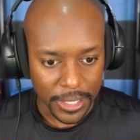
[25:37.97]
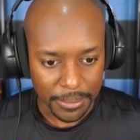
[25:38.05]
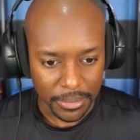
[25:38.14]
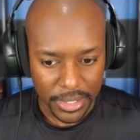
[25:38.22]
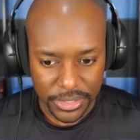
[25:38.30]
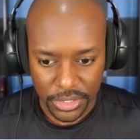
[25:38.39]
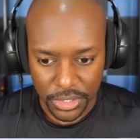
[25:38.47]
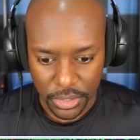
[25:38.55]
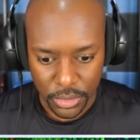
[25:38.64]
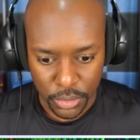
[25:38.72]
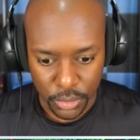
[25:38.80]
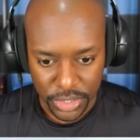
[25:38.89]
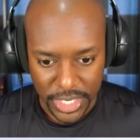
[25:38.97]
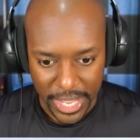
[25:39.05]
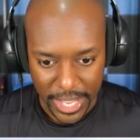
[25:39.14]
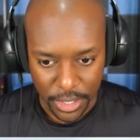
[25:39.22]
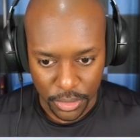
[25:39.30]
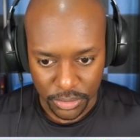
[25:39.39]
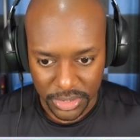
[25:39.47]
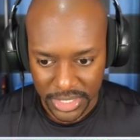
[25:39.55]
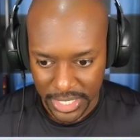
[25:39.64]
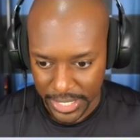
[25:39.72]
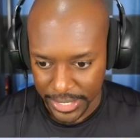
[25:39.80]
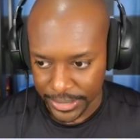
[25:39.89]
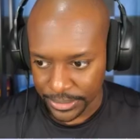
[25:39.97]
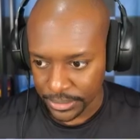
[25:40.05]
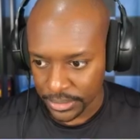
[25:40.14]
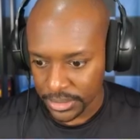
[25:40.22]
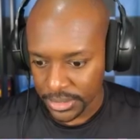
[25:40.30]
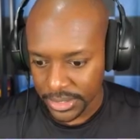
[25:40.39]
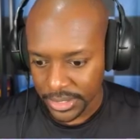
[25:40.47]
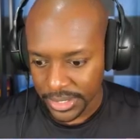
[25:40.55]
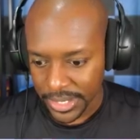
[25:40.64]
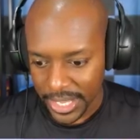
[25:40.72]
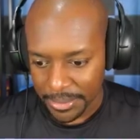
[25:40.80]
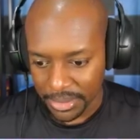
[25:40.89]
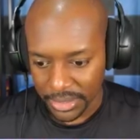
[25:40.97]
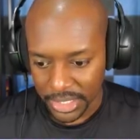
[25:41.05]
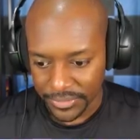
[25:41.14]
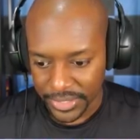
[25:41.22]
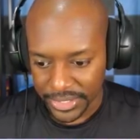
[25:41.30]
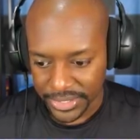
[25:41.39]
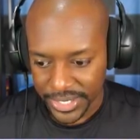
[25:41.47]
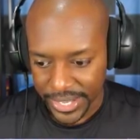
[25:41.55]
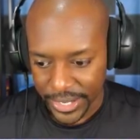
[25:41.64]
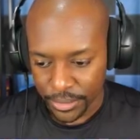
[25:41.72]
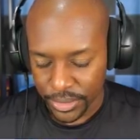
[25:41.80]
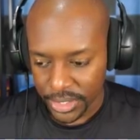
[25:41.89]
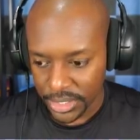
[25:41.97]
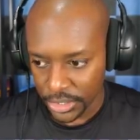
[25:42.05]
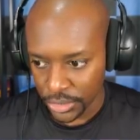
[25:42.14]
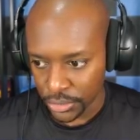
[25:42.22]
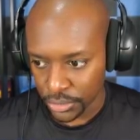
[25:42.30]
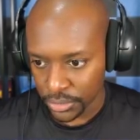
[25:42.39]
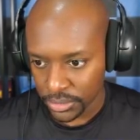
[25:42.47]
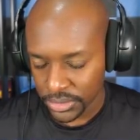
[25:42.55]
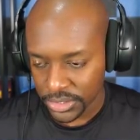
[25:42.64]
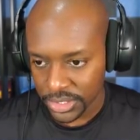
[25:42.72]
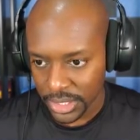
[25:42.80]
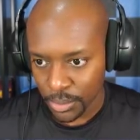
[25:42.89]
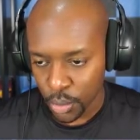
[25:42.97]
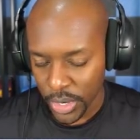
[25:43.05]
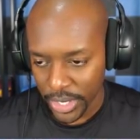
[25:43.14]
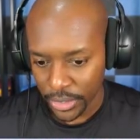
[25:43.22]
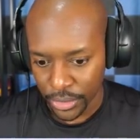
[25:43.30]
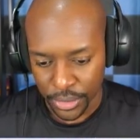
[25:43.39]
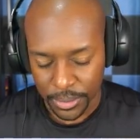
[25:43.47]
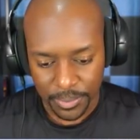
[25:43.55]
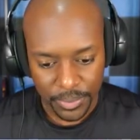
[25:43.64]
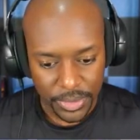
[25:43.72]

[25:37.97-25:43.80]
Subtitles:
Let's go downtown. I believe he's down here somewhere.